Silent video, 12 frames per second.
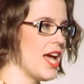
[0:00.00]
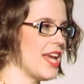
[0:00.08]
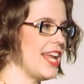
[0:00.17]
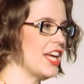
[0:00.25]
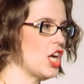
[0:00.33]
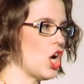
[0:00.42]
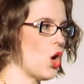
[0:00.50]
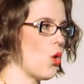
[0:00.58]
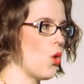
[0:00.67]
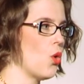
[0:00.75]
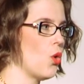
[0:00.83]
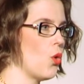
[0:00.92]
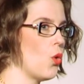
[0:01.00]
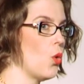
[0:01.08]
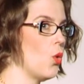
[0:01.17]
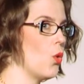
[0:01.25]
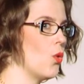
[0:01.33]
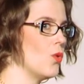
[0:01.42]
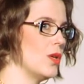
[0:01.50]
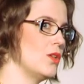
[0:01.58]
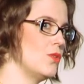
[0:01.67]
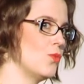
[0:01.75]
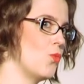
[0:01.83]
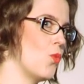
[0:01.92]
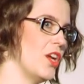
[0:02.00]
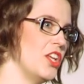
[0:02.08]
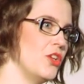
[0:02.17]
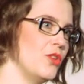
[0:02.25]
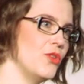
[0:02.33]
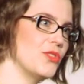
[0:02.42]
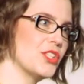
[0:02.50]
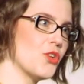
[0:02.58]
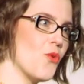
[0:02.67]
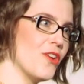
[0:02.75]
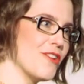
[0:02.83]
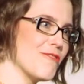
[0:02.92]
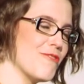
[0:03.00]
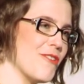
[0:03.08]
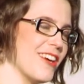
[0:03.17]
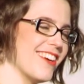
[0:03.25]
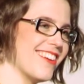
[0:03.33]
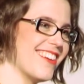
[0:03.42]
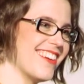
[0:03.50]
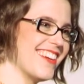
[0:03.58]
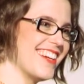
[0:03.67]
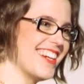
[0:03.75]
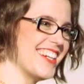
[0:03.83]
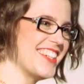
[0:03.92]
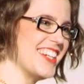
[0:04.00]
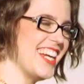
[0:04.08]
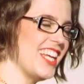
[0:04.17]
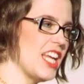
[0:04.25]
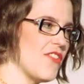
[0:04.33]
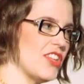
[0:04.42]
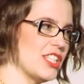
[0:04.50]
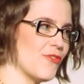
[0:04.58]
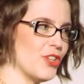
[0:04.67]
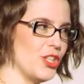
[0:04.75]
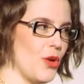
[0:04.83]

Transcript: And I go, well, what do you use the corner for, right? If it's for